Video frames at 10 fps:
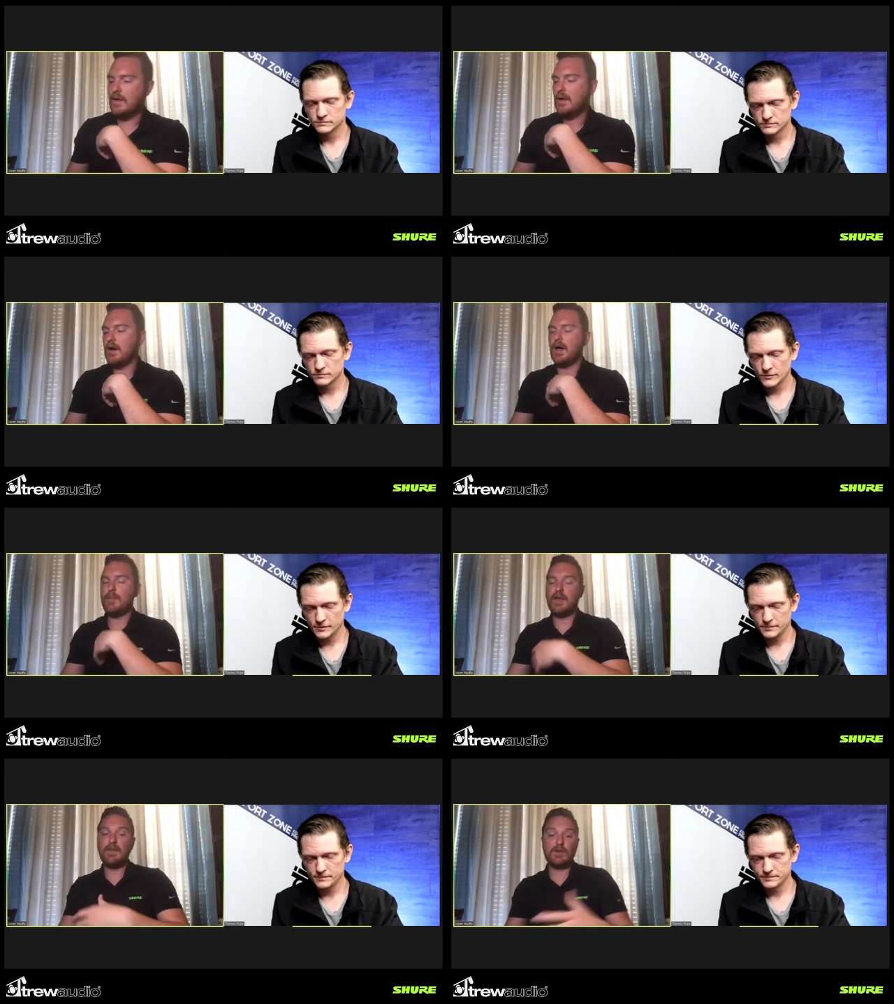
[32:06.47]
Speaker 1: Yeah. Um,
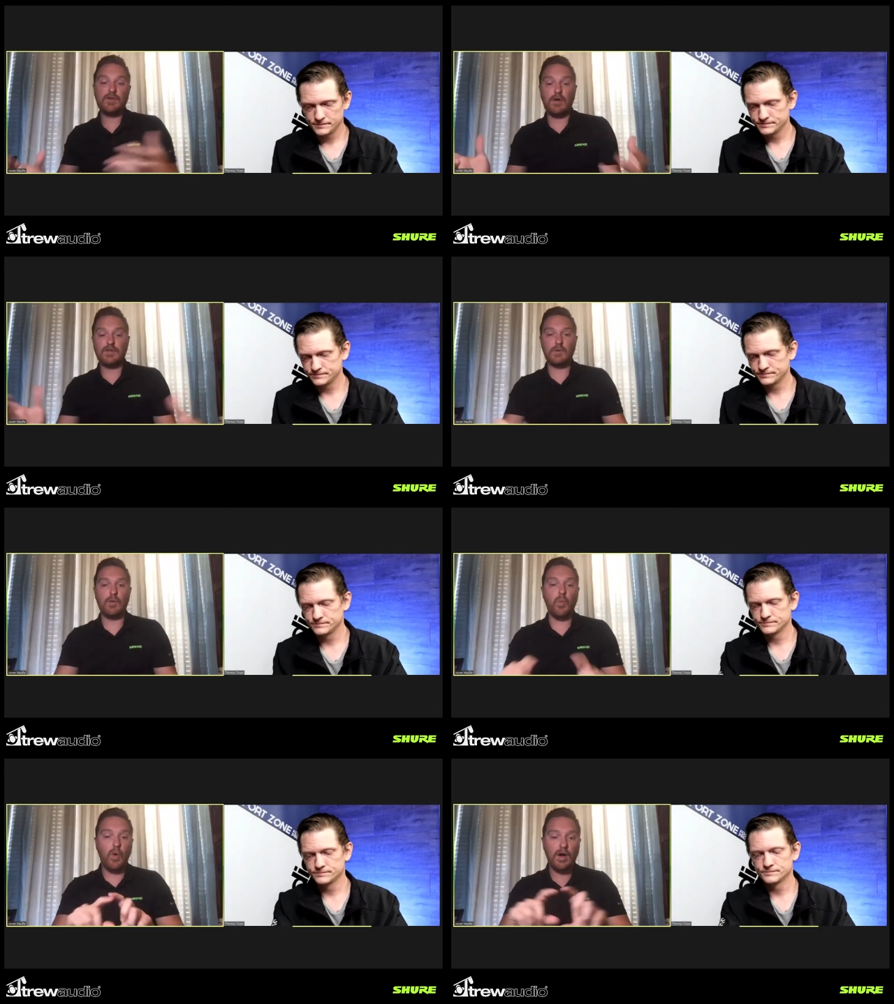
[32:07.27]
and then there's also a
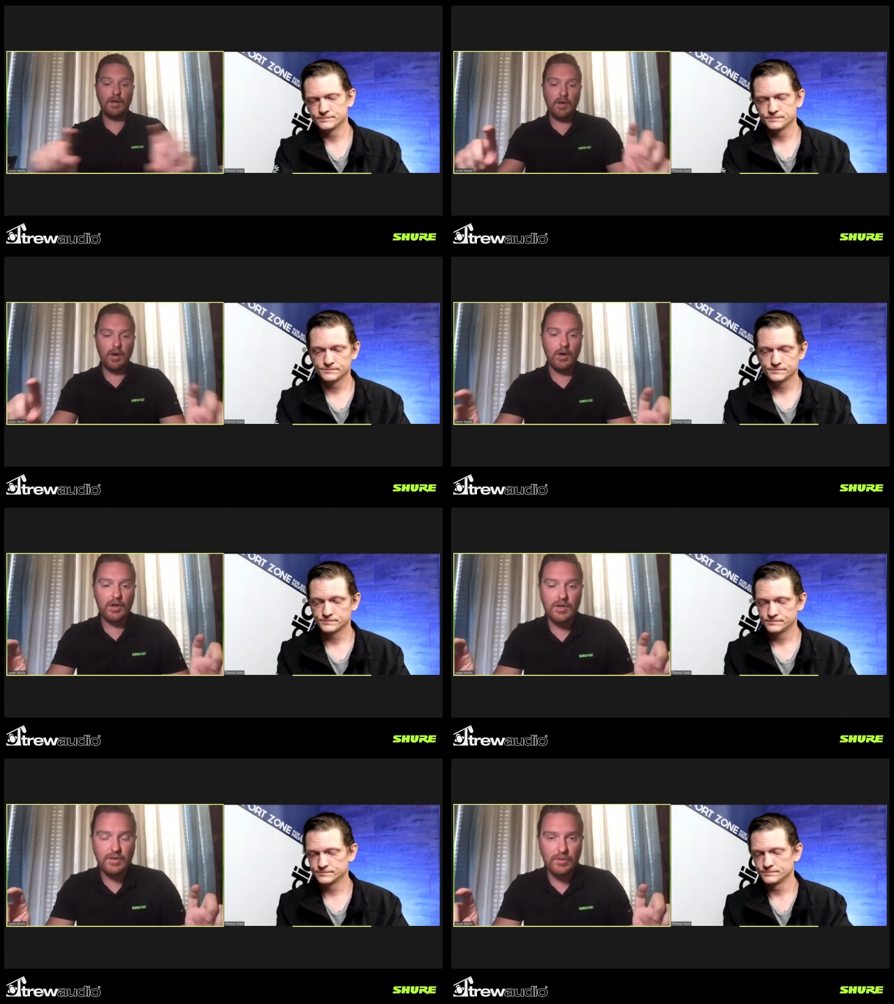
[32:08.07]
one
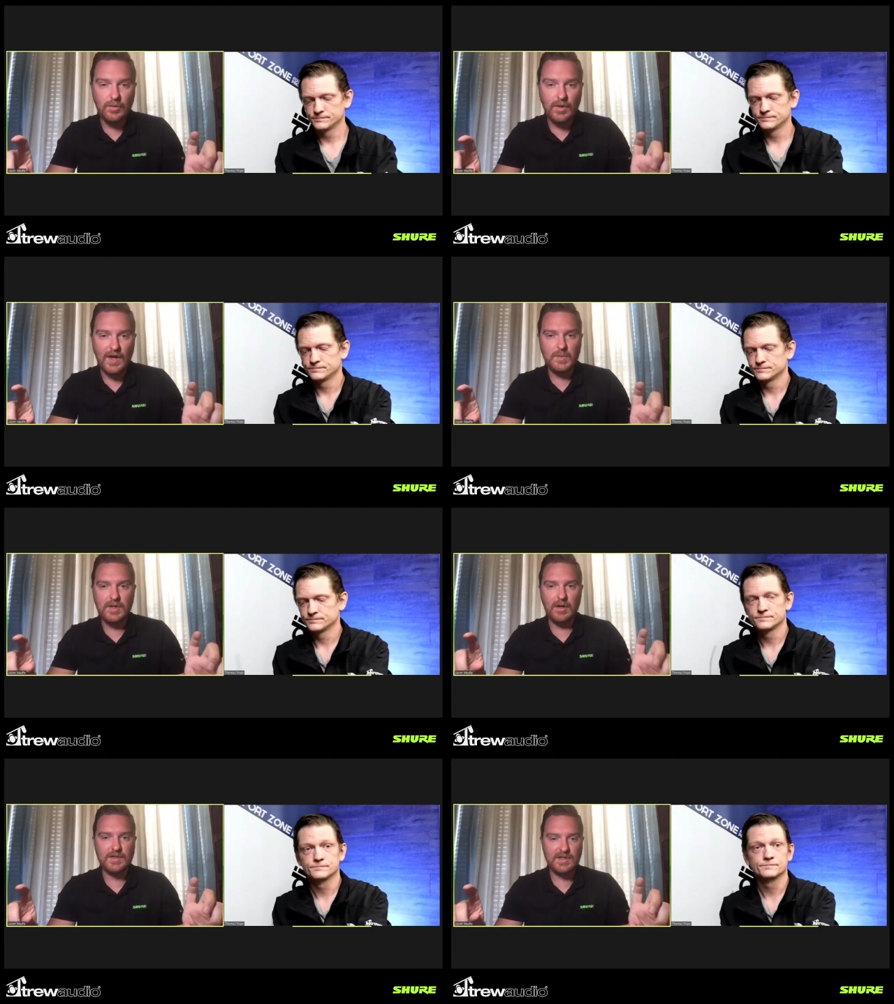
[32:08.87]
RU
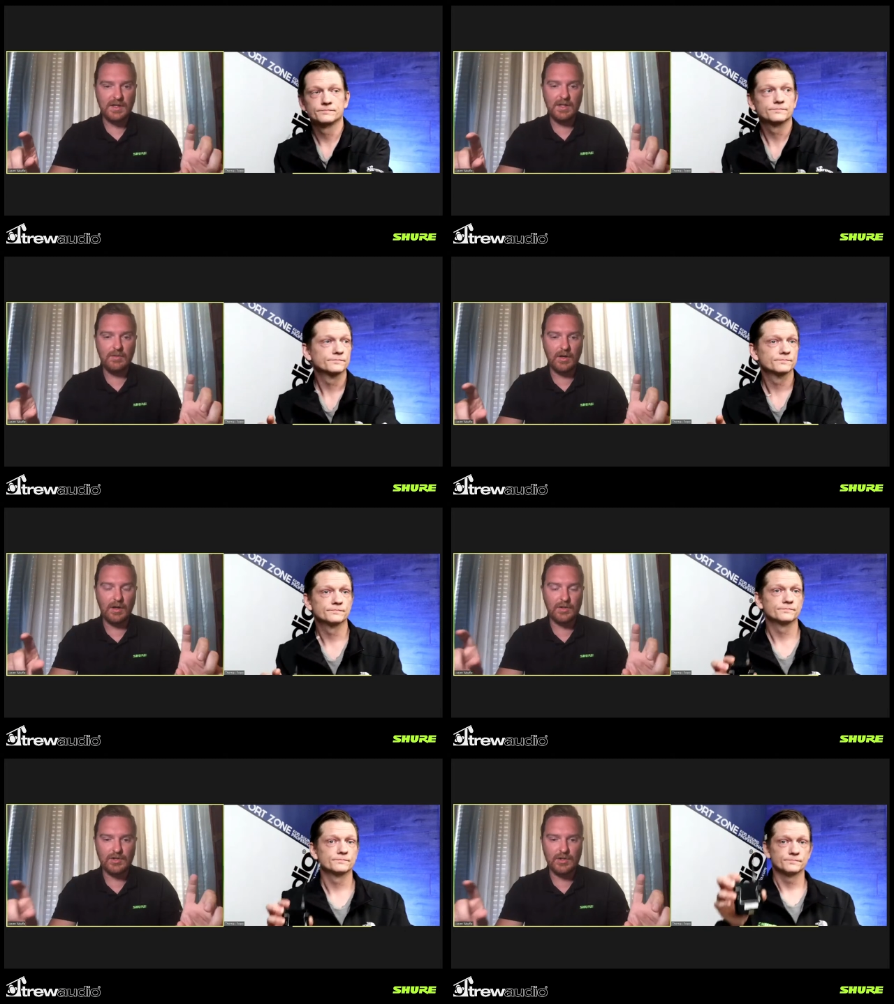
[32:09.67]
SBRC a
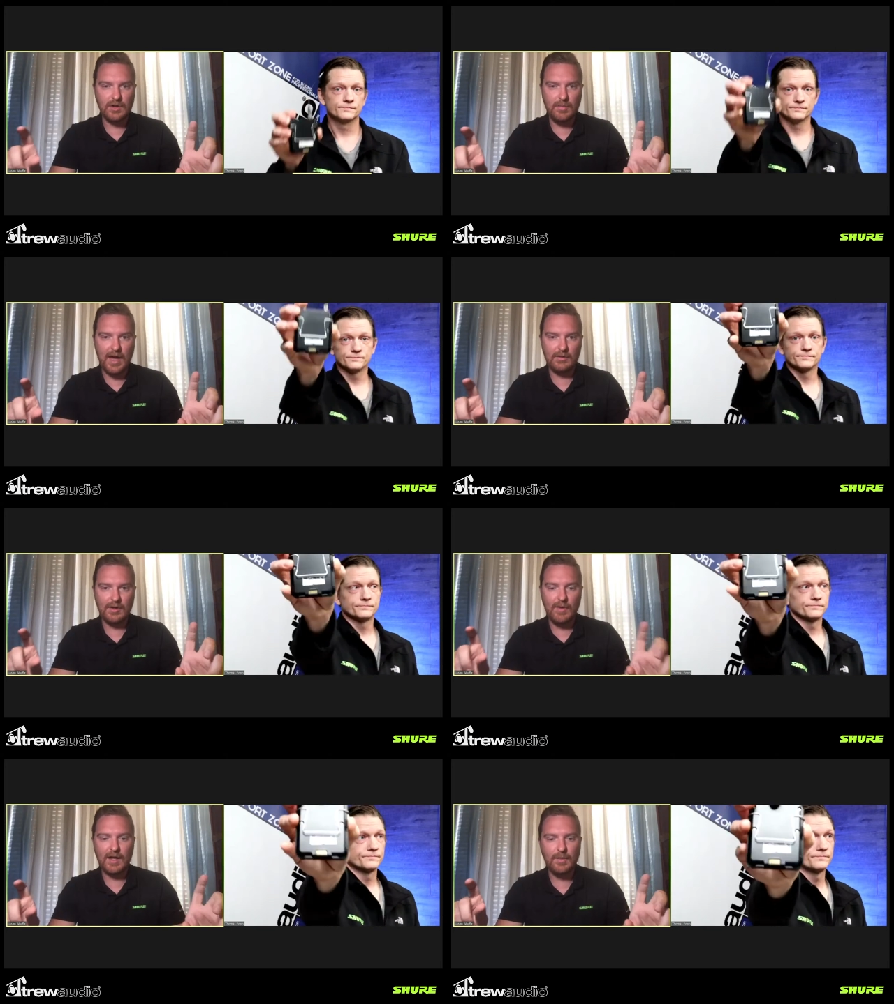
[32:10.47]
uh, Shure battery
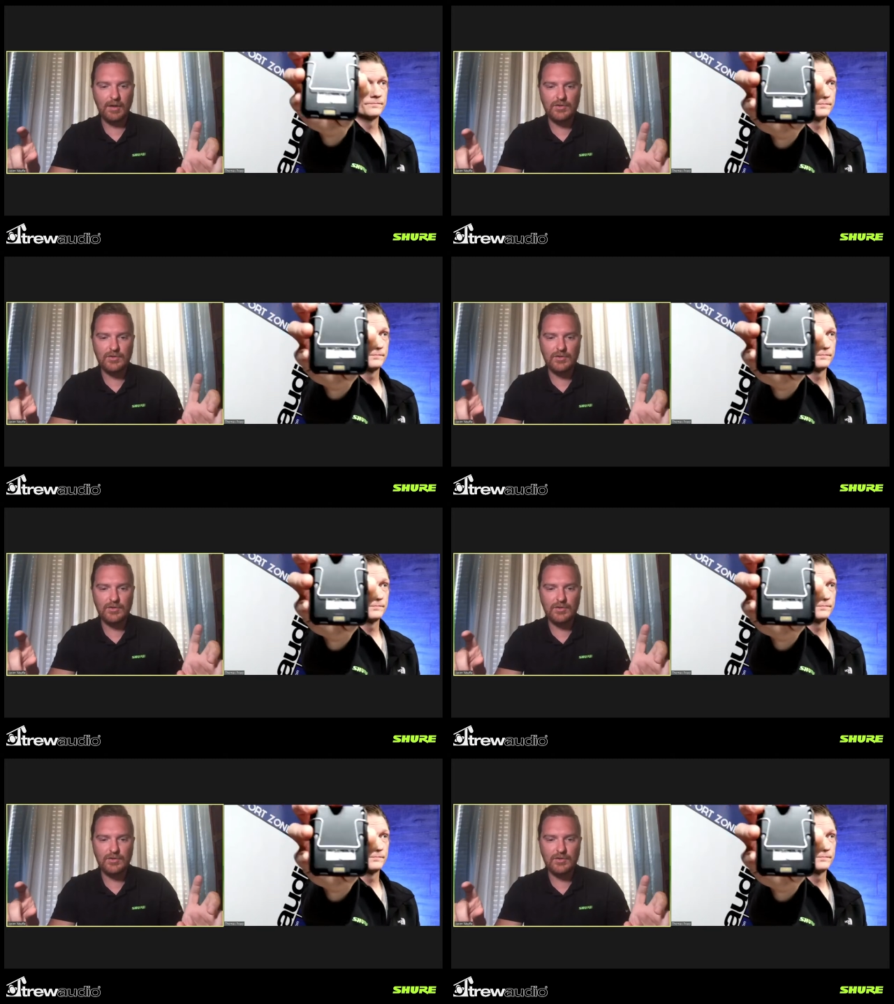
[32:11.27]
rack mount